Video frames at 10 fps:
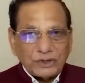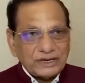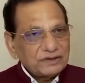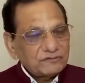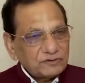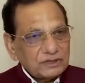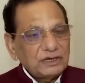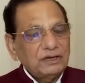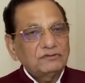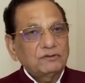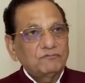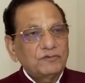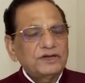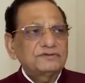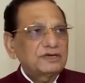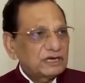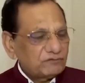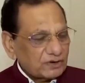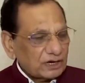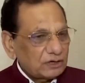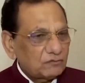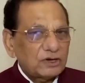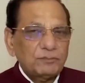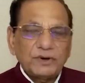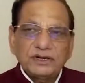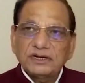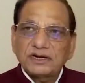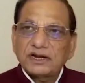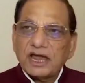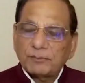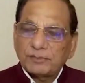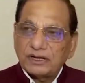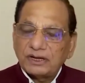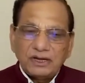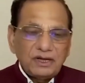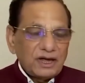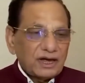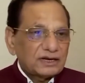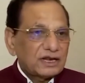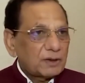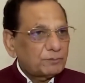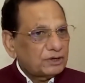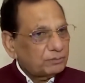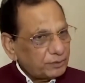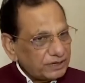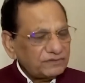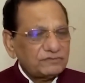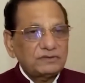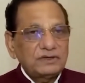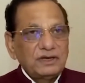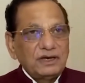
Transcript: we can see some very significant development that are happening at a rapid pace.